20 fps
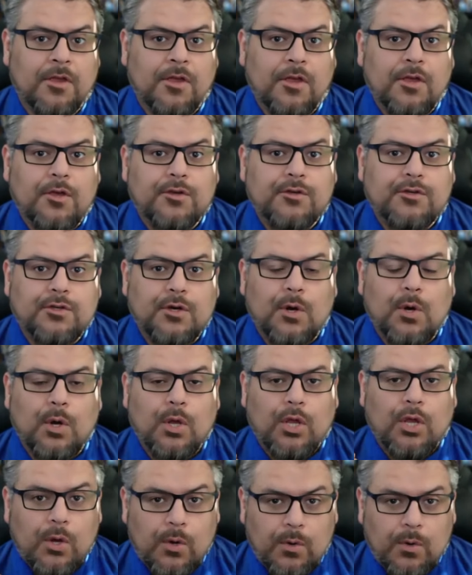So
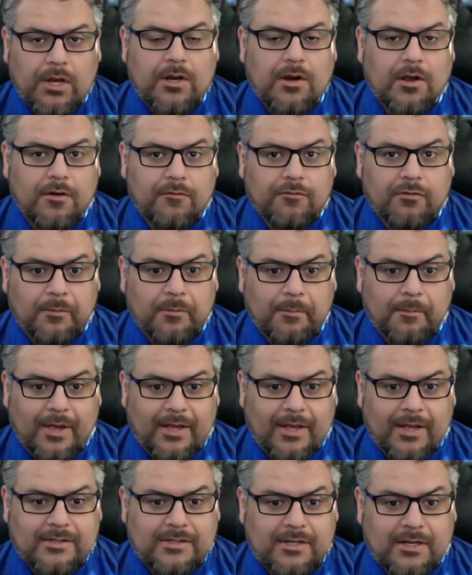you need to come from a
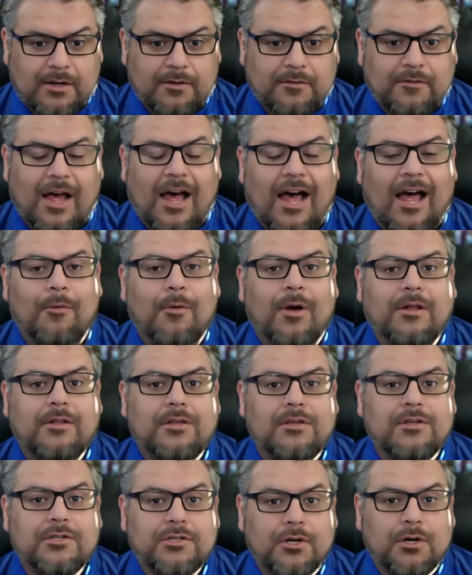mindset of I want
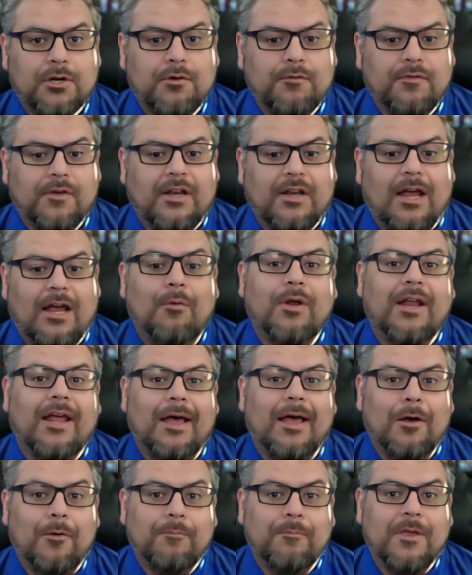to serve and I want to
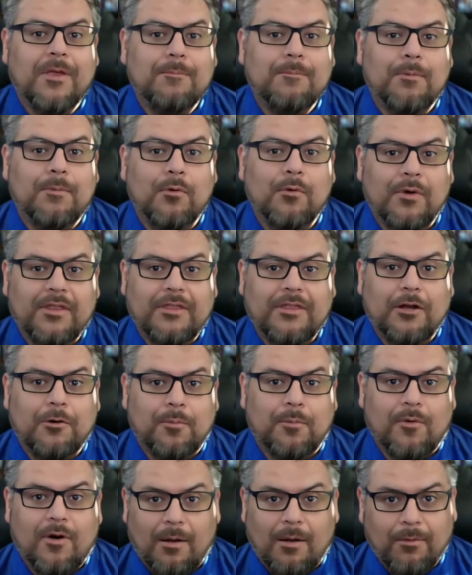help people with their
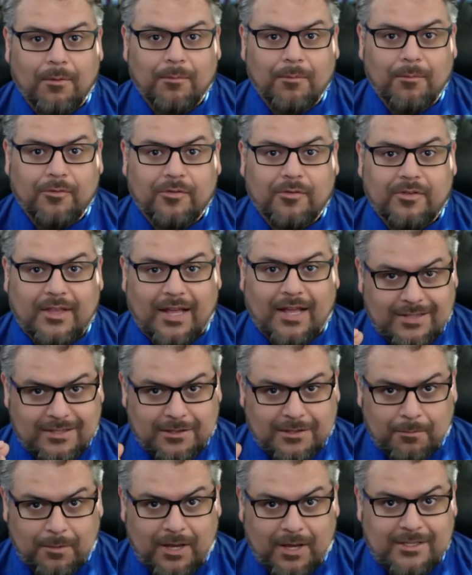problems. That's
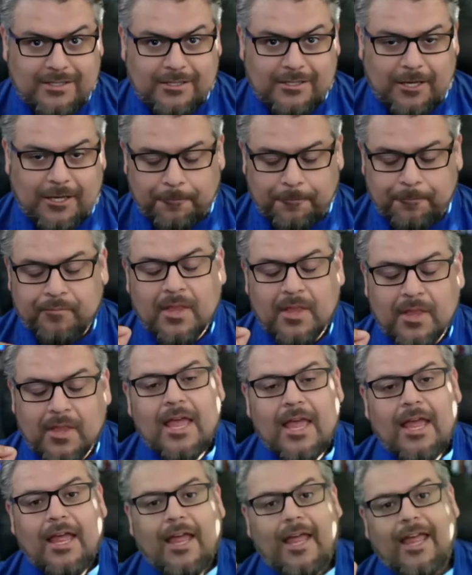the mindset.
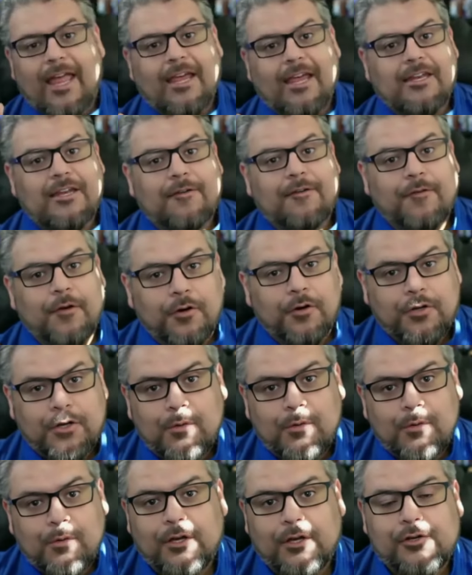And if you're
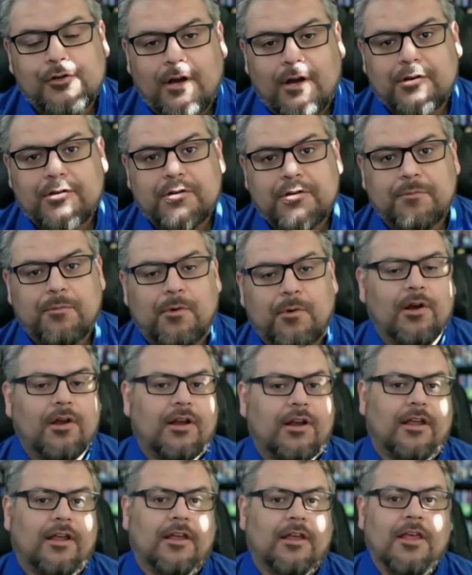doing attraction
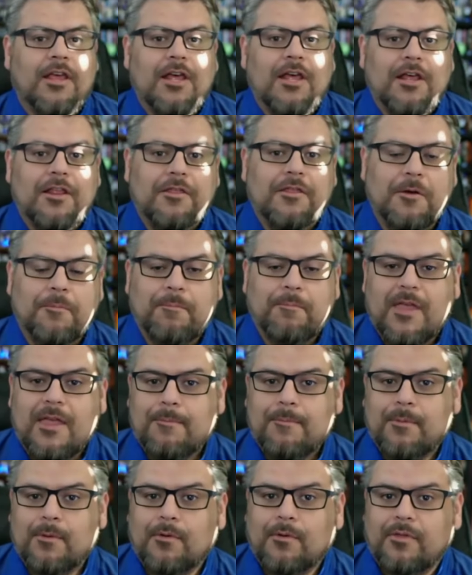marketing, the
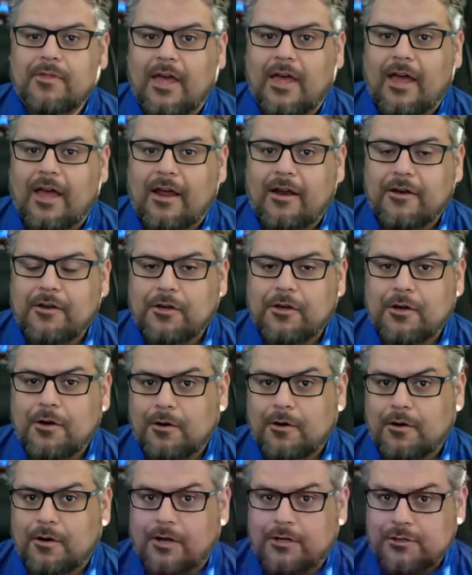people that
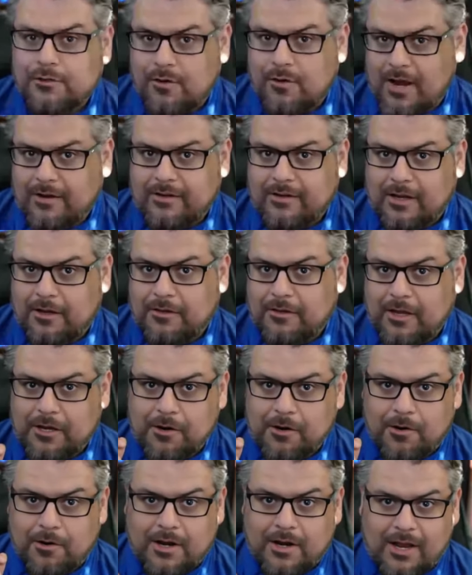you're attracting, that
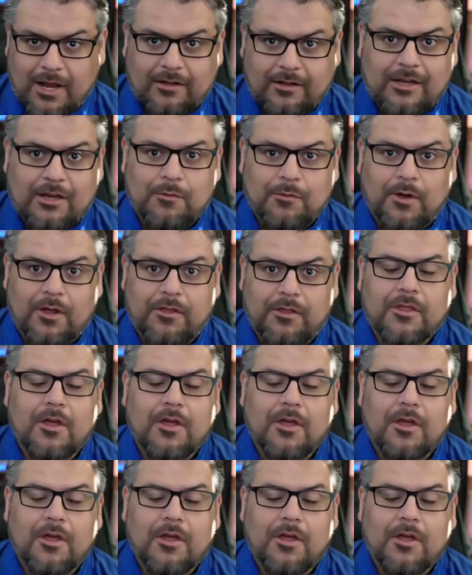you're connecting with,